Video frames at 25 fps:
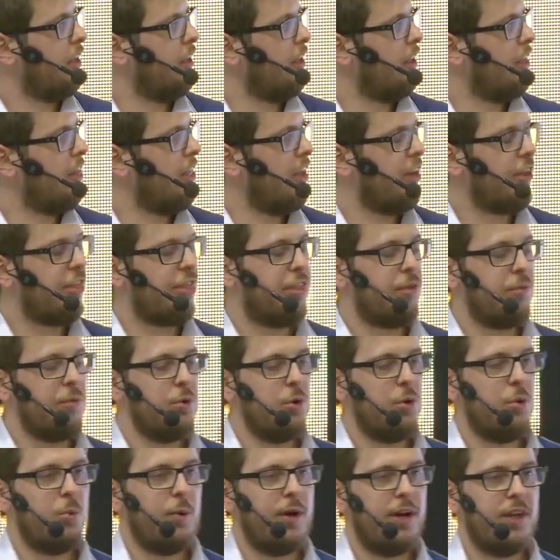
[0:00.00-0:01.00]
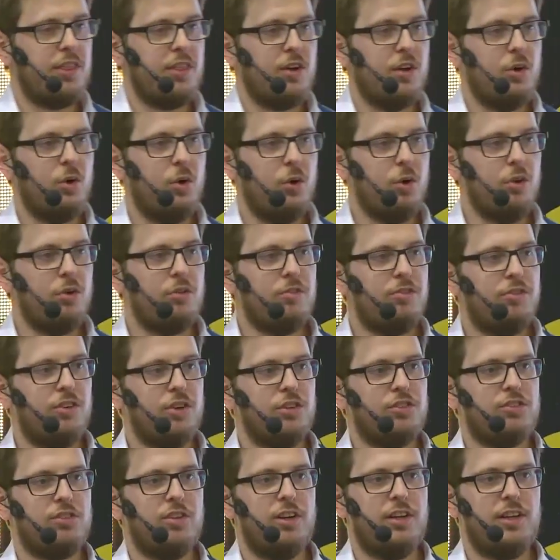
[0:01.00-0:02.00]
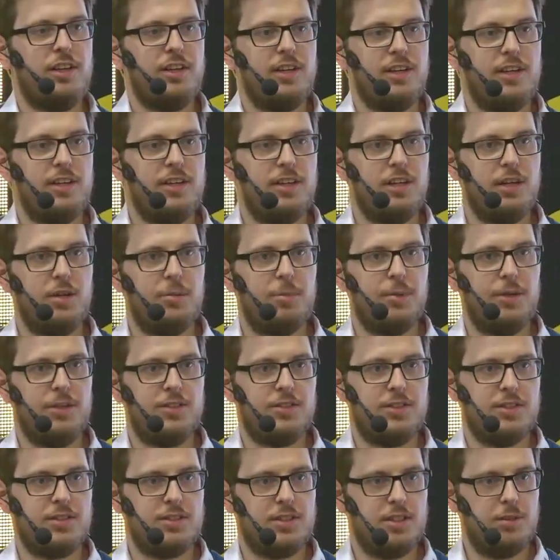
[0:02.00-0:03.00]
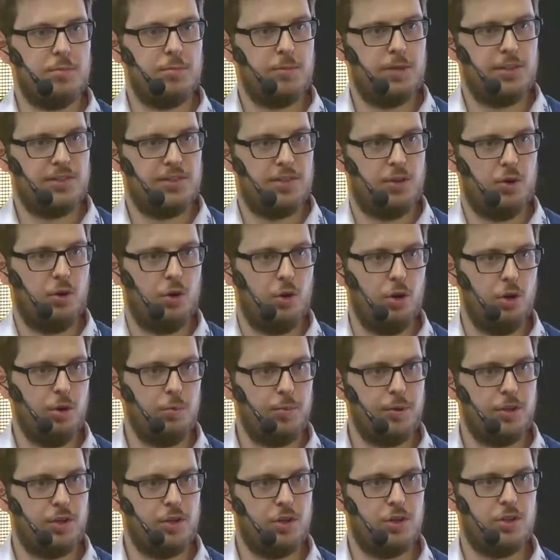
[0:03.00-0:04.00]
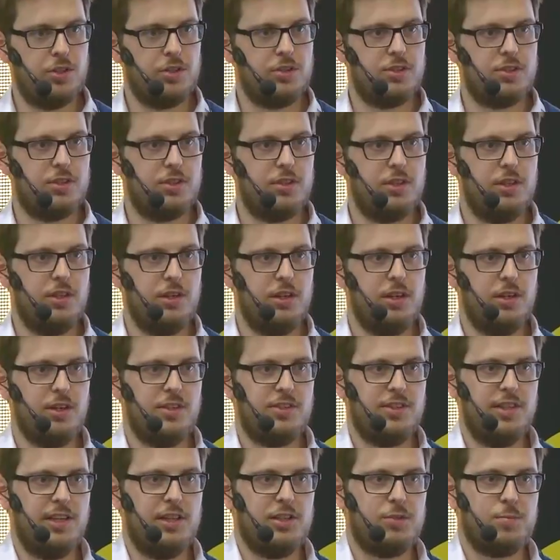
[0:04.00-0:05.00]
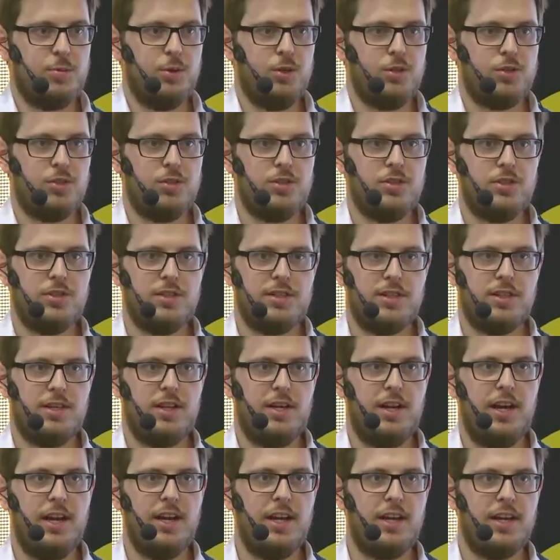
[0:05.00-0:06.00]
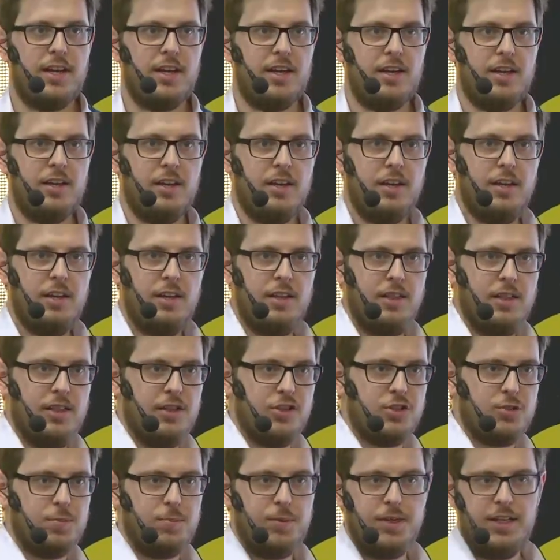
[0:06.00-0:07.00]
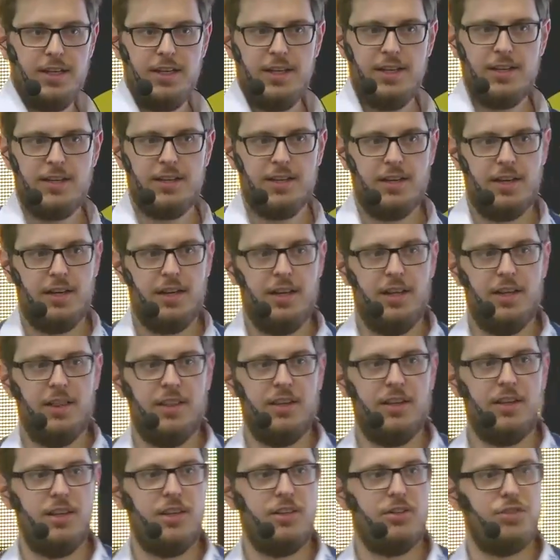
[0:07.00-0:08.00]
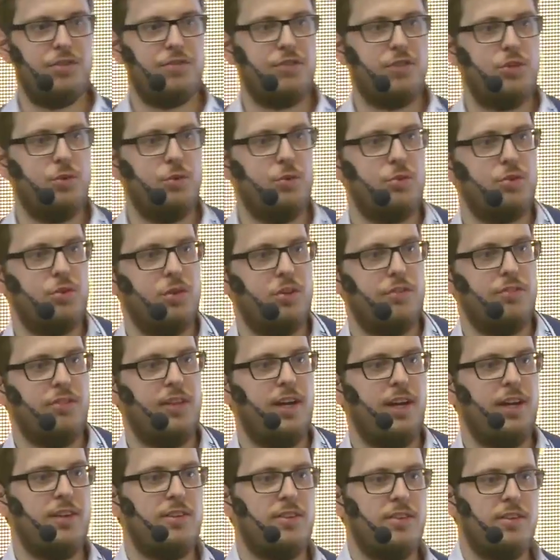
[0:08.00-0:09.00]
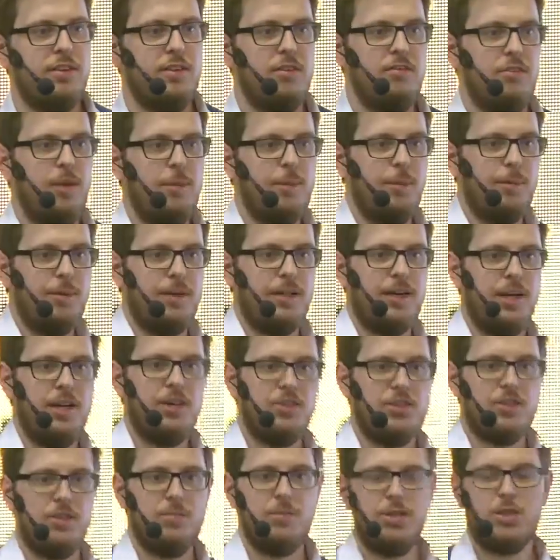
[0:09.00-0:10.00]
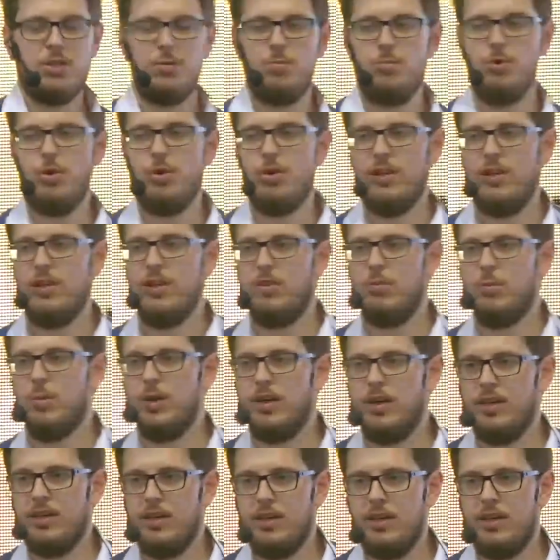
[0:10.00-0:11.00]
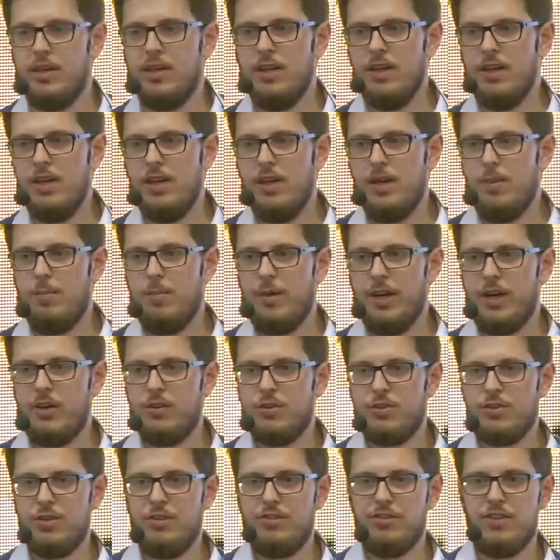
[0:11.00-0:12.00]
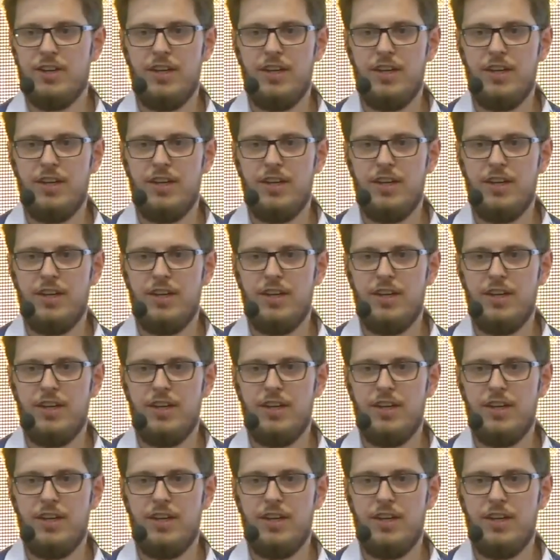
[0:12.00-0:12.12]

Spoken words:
they threw away the whole functionality in the ERP system as a whole because the salespersons like the speed and the ease of use of that web application much more than the one in Microsoft